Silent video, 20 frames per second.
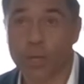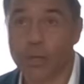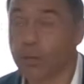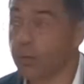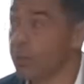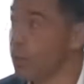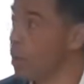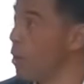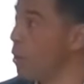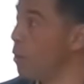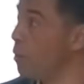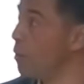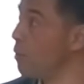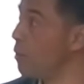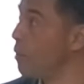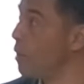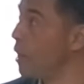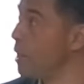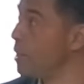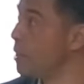
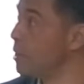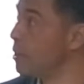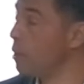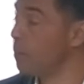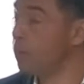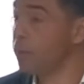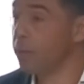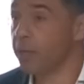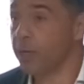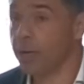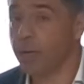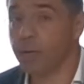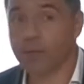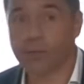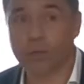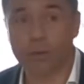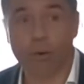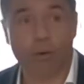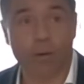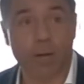So I stop here.
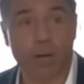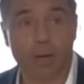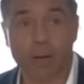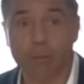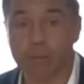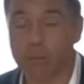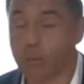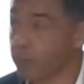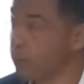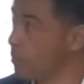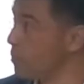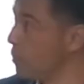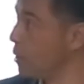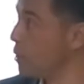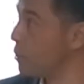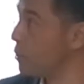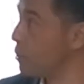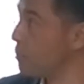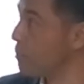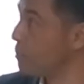Sorry, I was
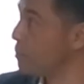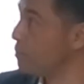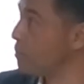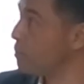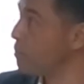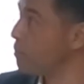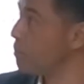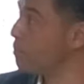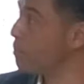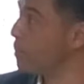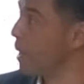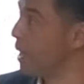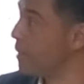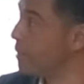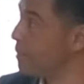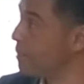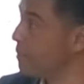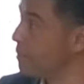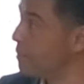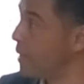going to
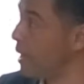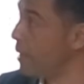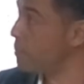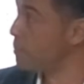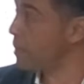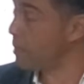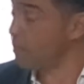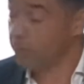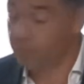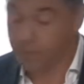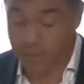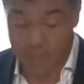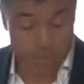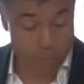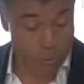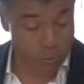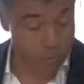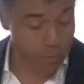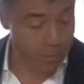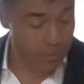spend
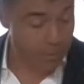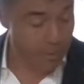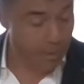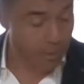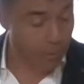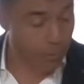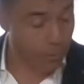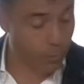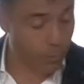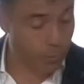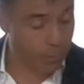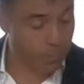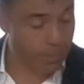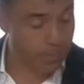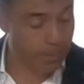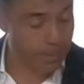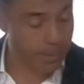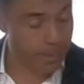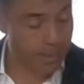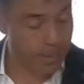10 more minutes than I thought,
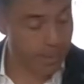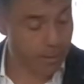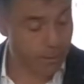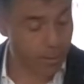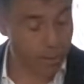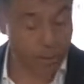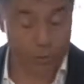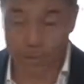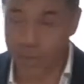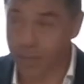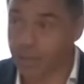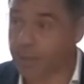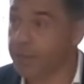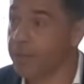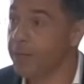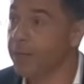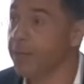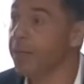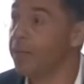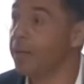but apologize.
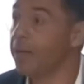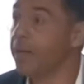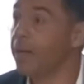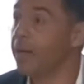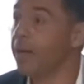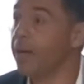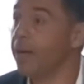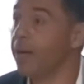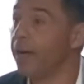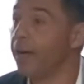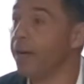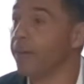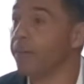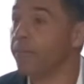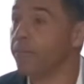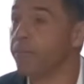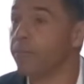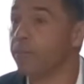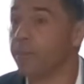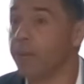
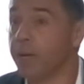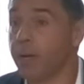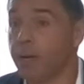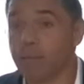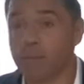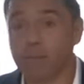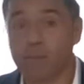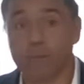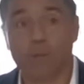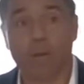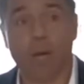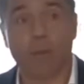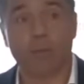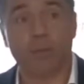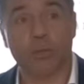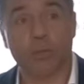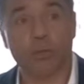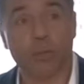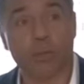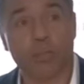But I'm
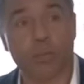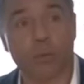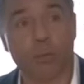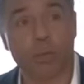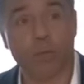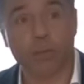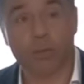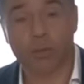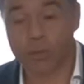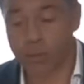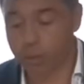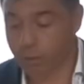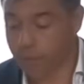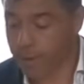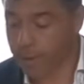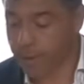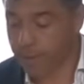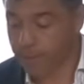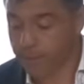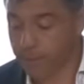happy to answer questions that you
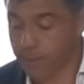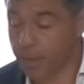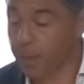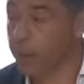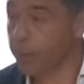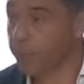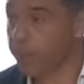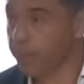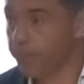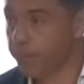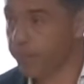may have. Thank you.